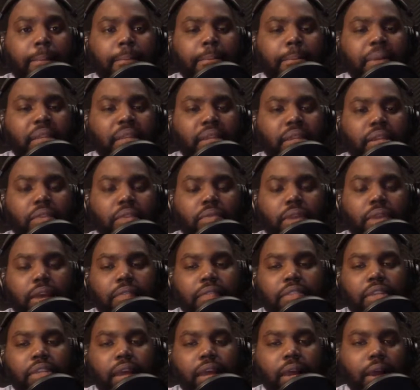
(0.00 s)
But then we have
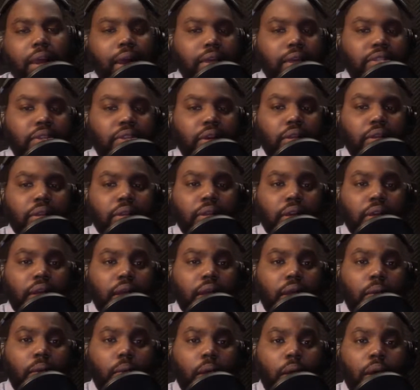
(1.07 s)
to I start looking
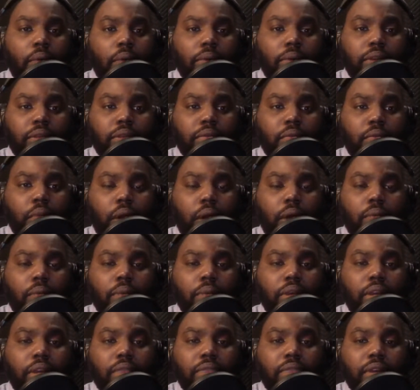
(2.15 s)
at why we
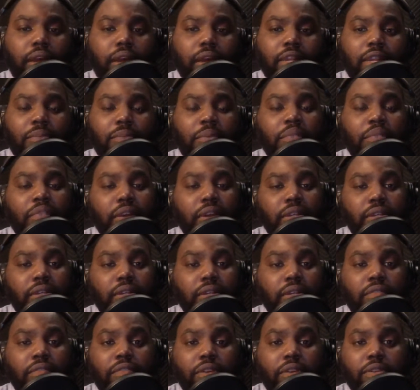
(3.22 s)
even got in the profession in
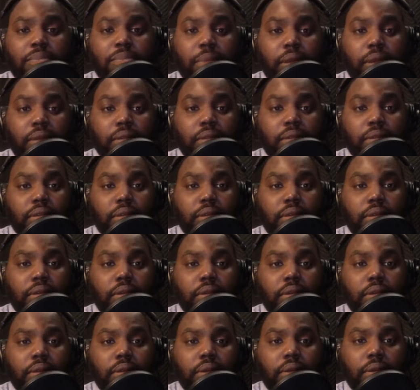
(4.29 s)
the first place.
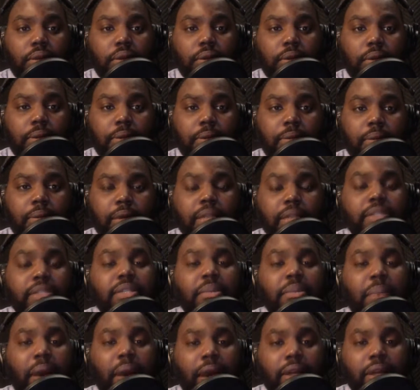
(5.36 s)
Is the
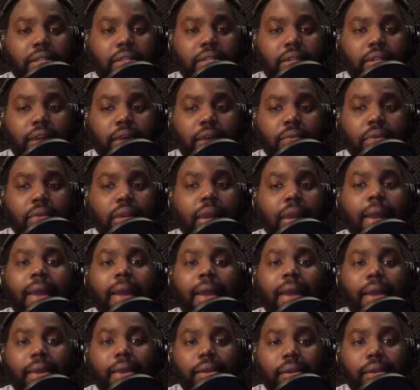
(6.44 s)
passion that we had.